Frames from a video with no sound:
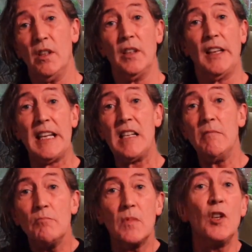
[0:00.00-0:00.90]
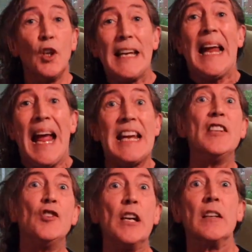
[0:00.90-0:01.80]
early
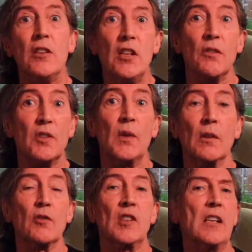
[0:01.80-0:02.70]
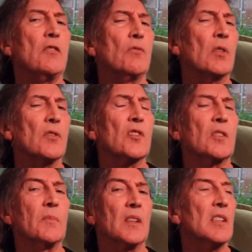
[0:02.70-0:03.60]
aging, so it looks like you've got
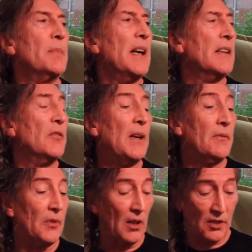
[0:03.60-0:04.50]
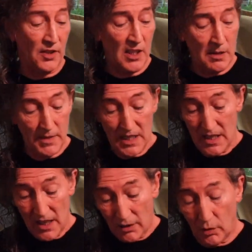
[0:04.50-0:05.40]
something that's been hanging around for a long time.
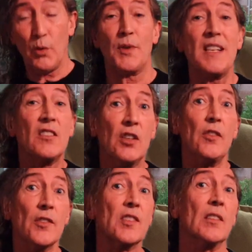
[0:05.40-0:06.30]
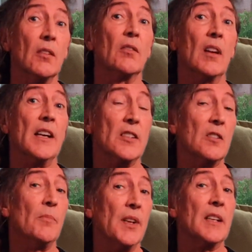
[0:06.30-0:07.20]
And of course it does look like
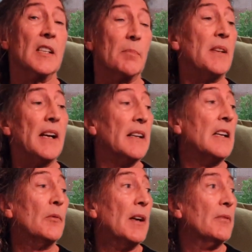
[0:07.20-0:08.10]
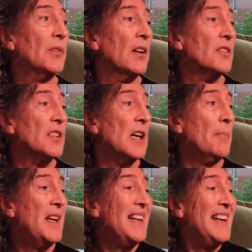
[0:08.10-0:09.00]
something that's been hanging around for a long time.
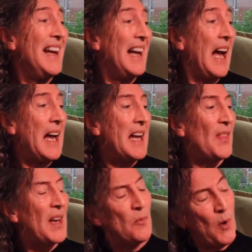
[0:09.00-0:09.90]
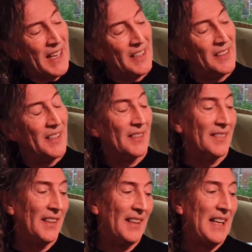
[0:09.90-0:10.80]
They reckon
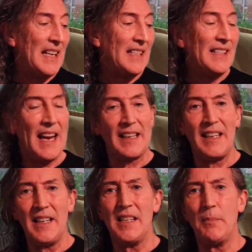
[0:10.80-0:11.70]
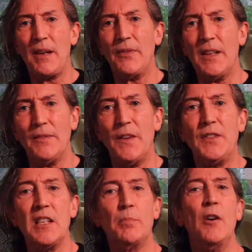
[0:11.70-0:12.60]
that the neck is a big fat
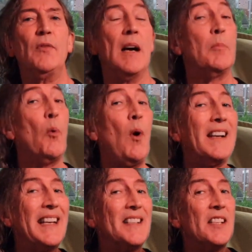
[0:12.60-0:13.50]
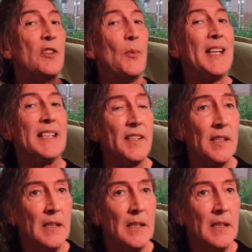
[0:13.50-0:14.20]
50s profile, but what I can tell you is,